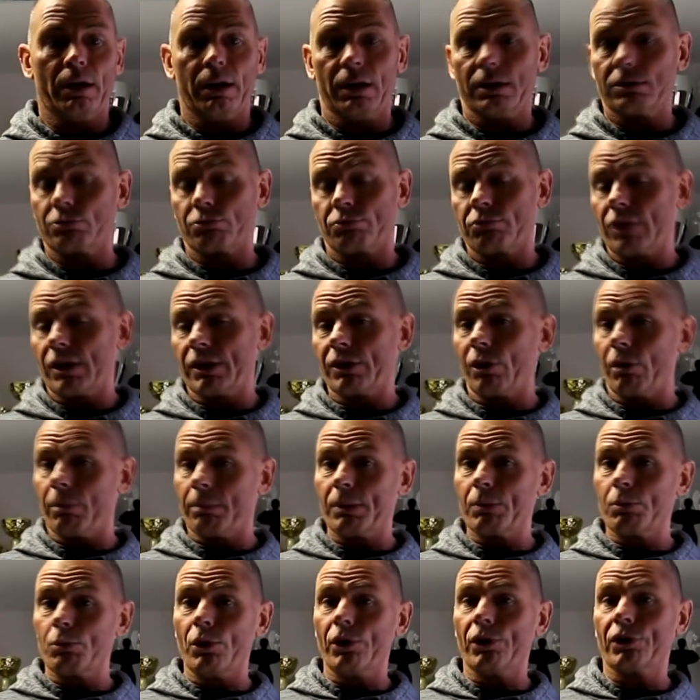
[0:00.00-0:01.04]
has really not
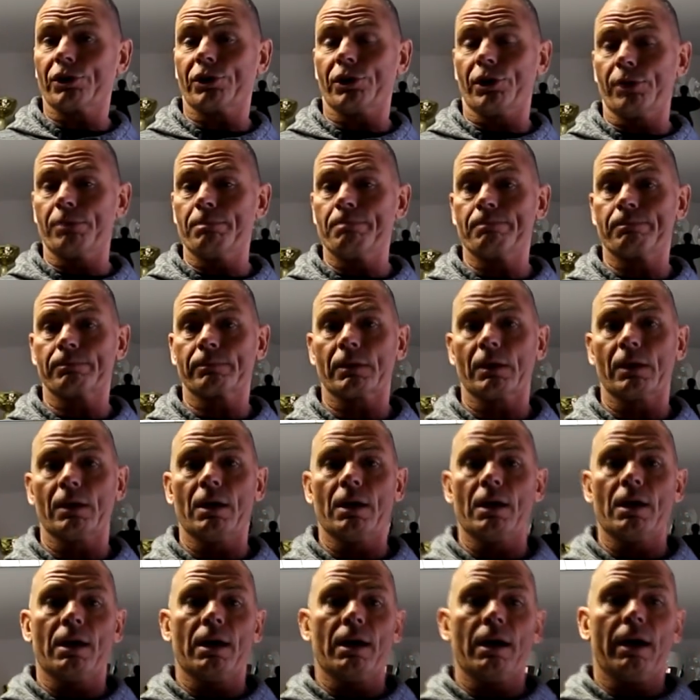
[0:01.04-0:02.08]
been working.
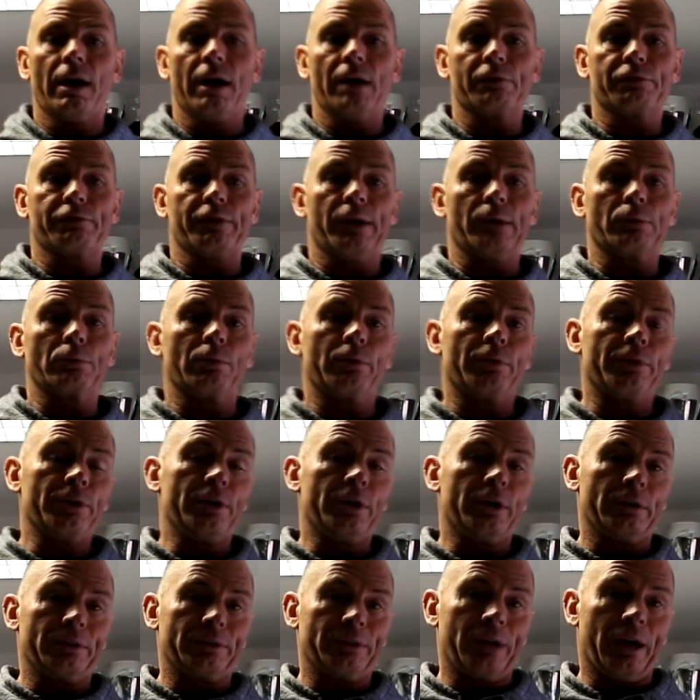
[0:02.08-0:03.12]
I found
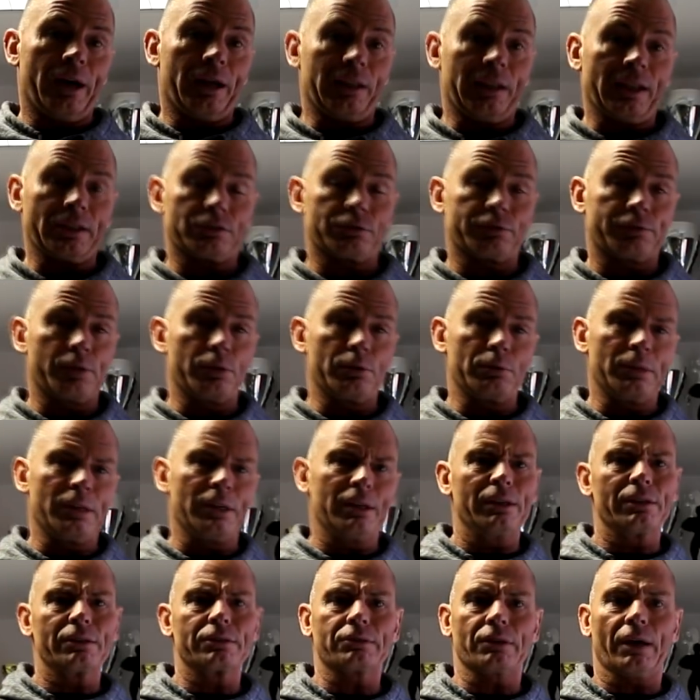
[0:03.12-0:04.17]
that the last few
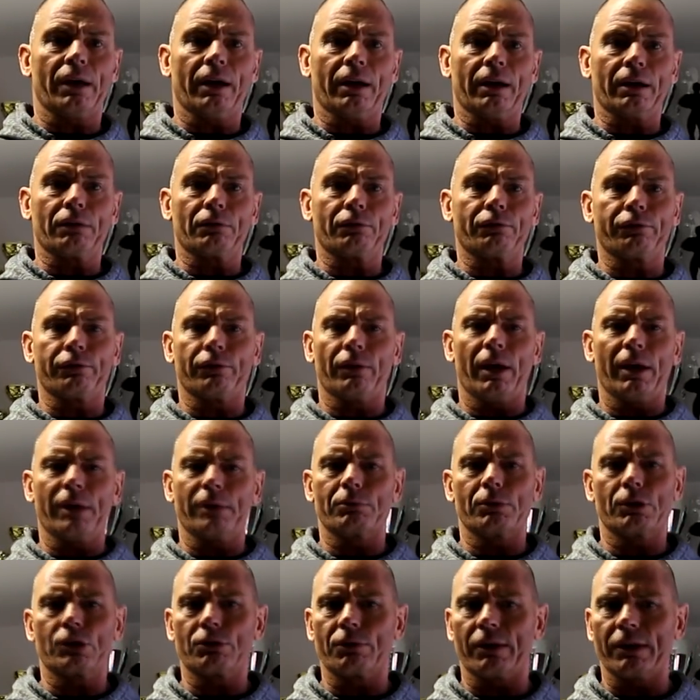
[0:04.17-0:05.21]
years I've
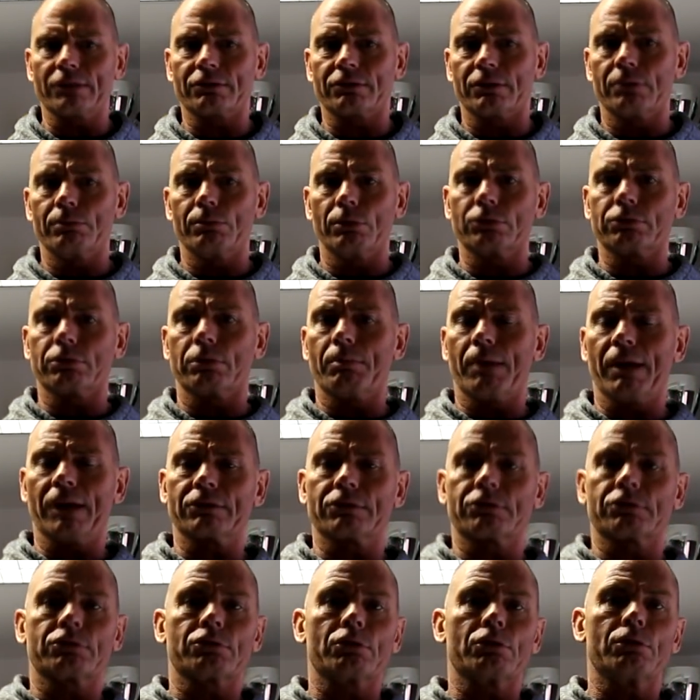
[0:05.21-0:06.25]
regressed in muscle
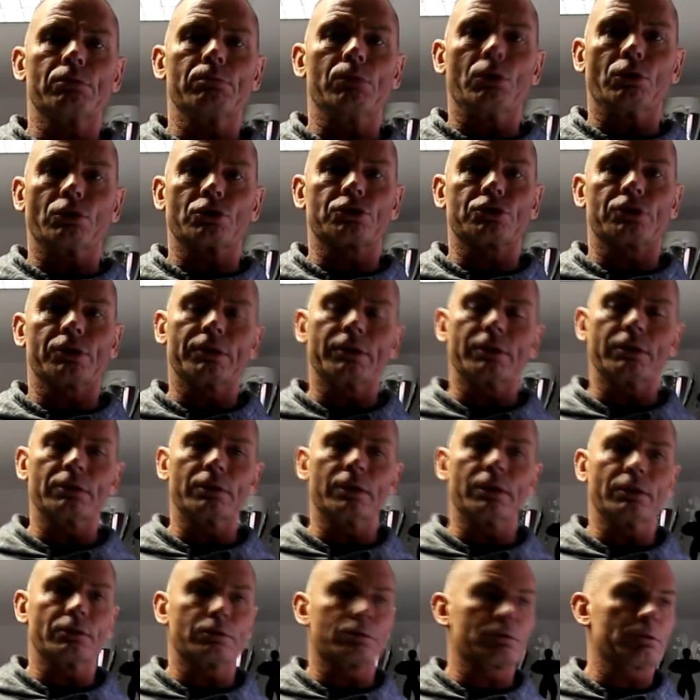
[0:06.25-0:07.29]
mass so much that
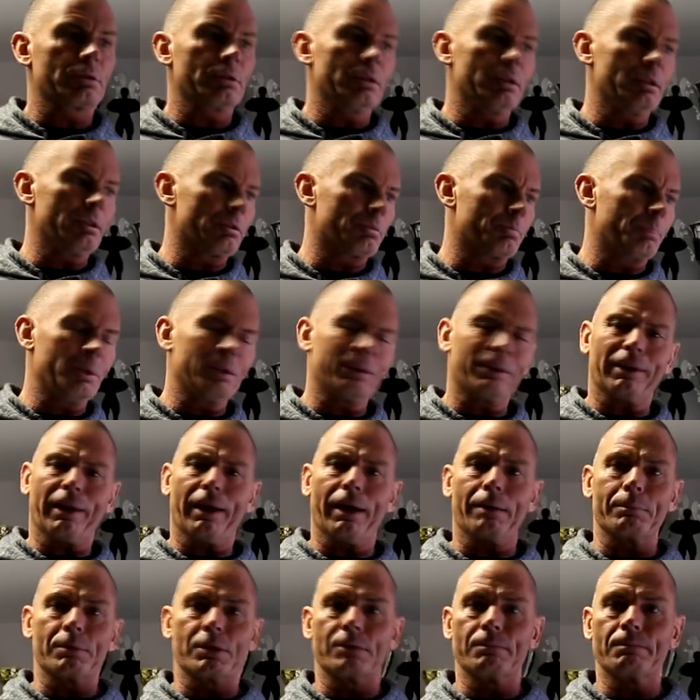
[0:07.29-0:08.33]
it's been
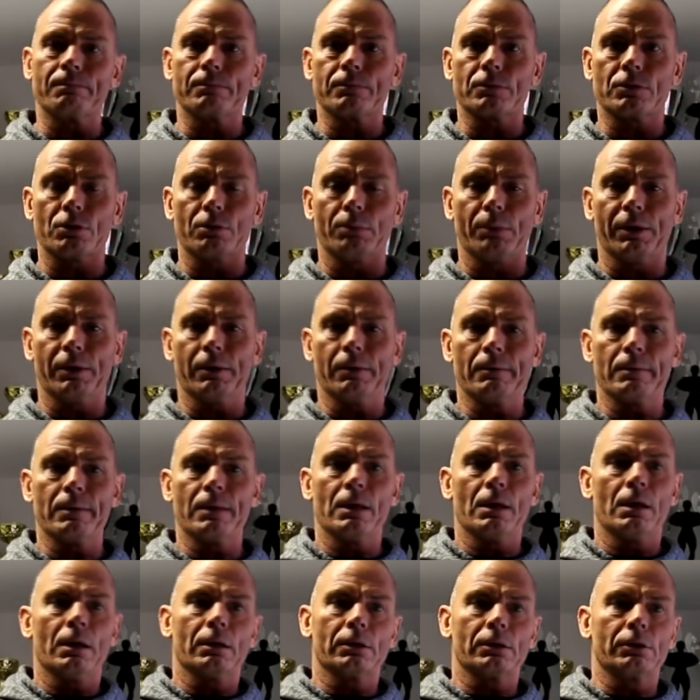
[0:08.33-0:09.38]
alarming to me.
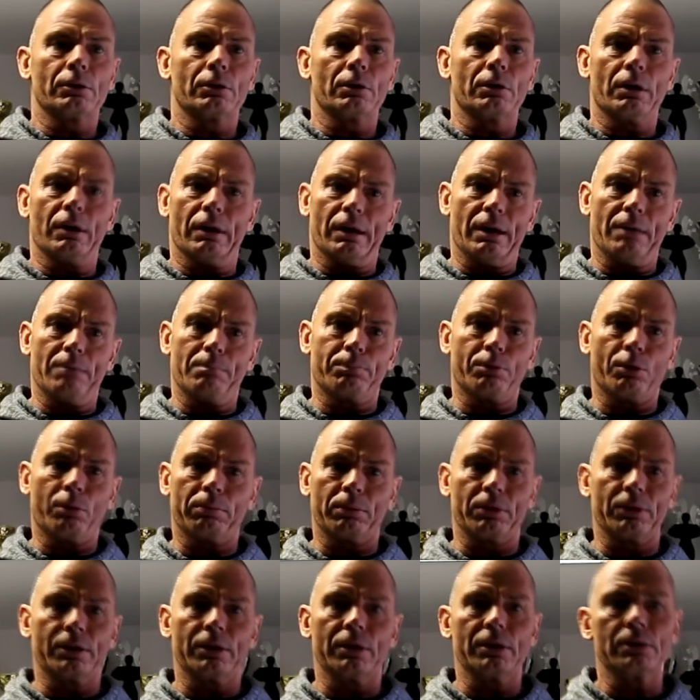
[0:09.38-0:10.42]
And I
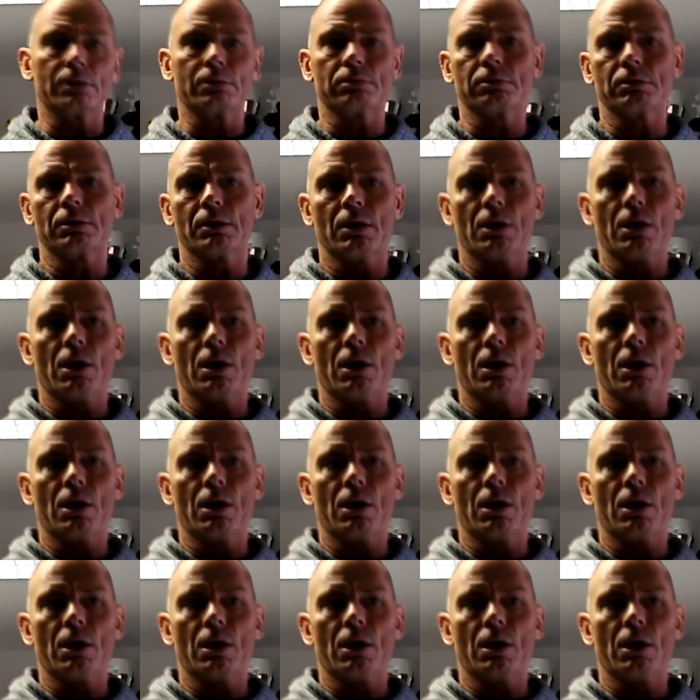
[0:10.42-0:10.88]
probably